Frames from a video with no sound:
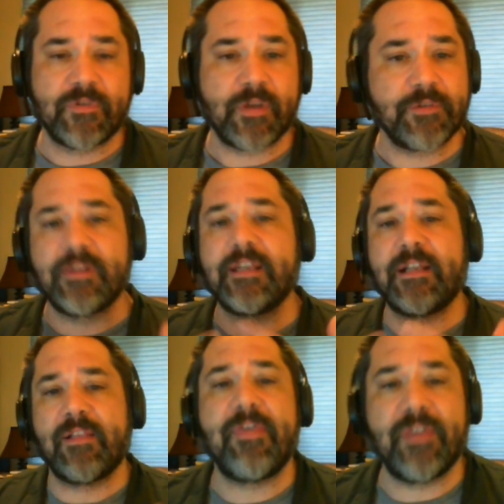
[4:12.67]
So I was really
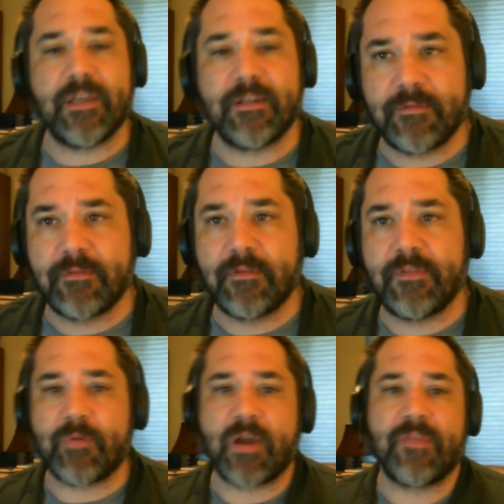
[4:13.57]
glad that
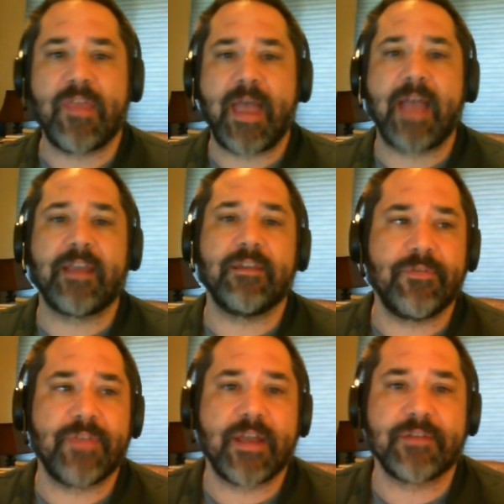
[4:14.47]
they brought that back in
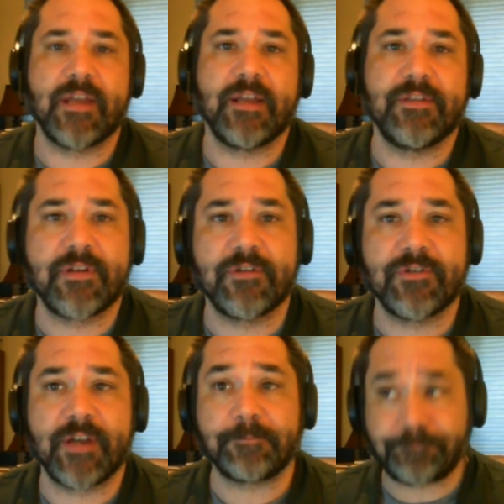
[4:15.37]
2009 Star
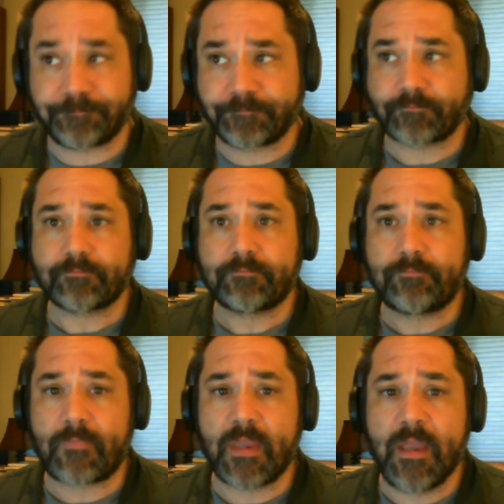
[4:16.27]
Trek.
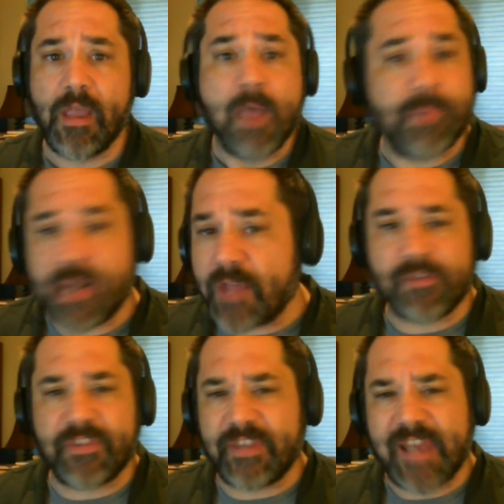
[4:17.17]
But
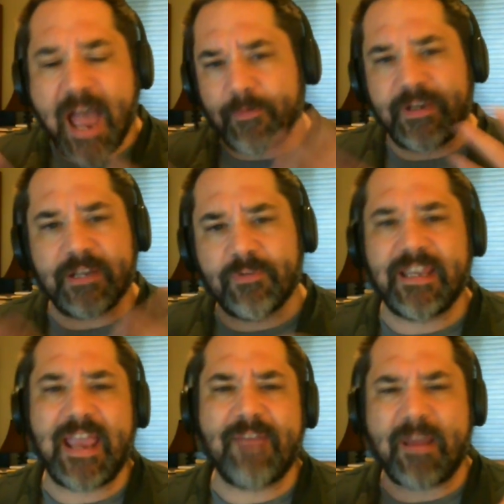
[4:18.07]
other than that, we didn't
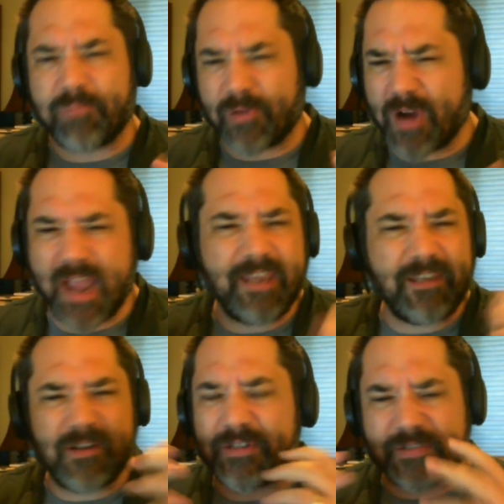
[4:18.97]
really have that bright.
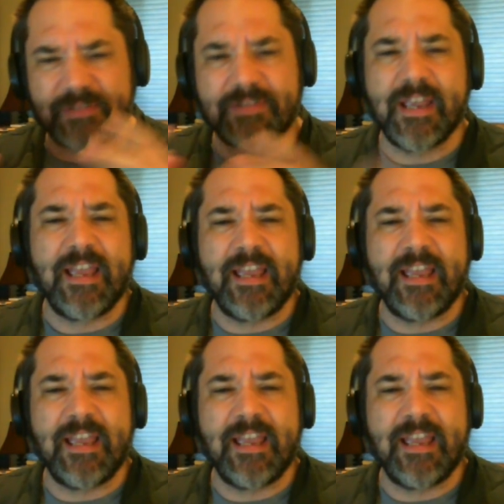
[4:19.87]
It's this.